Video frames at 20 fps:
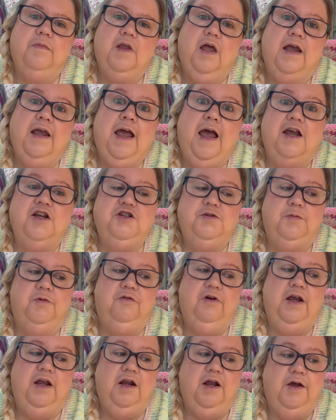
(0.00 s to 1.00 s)
cash
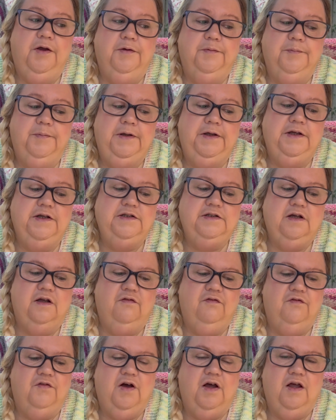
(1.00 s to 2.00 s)
merino because I
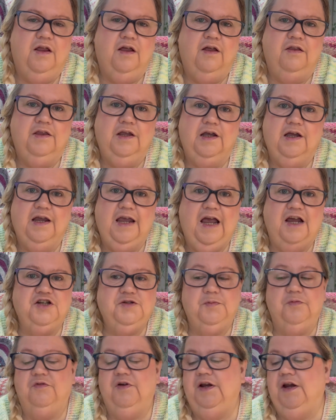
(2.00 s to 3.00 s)
think a cash
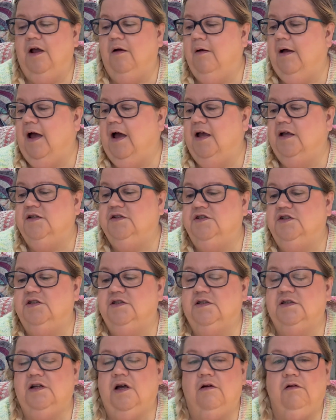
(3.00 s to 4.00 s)
merino hat is
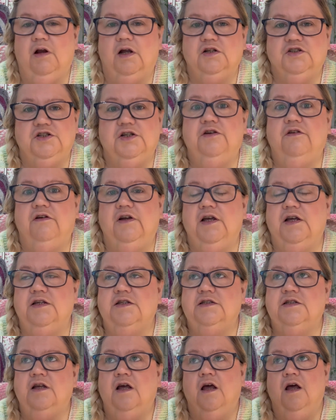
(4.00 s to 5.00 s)
just so
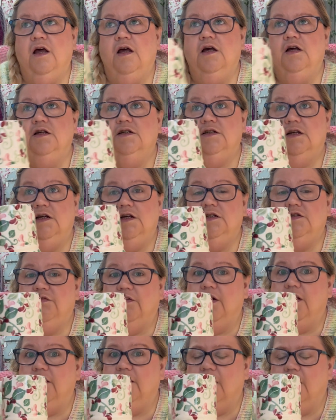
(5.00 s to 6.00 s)
luxurious. So I need to
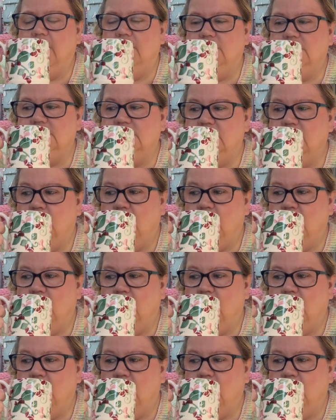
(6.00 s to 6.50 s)
find those.